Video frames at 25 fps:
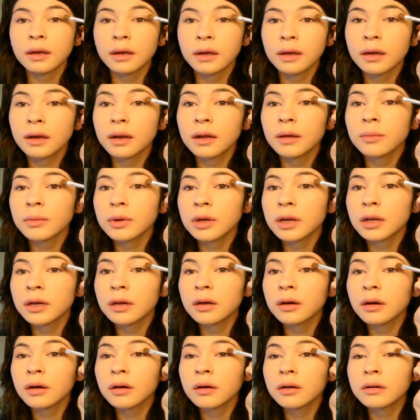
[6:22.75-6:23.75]
and I'm going to
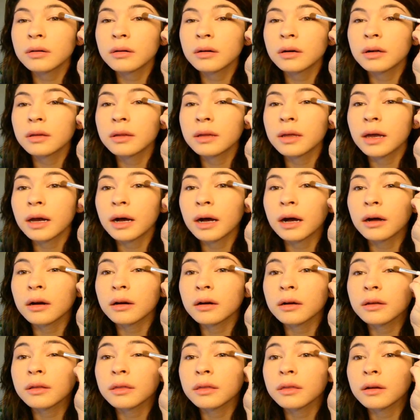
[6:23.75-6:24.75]
go on the
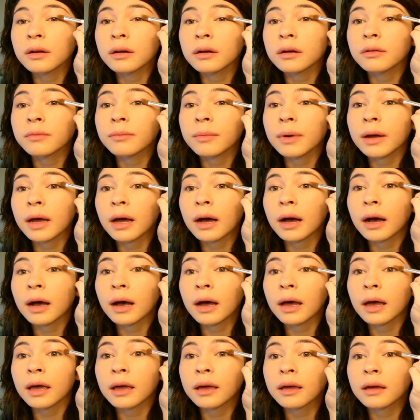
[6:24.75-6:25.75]
outer third of my
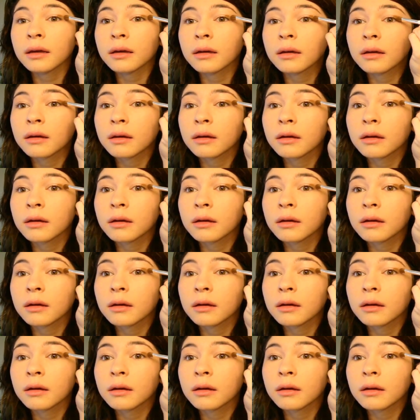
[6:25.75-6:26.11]
eye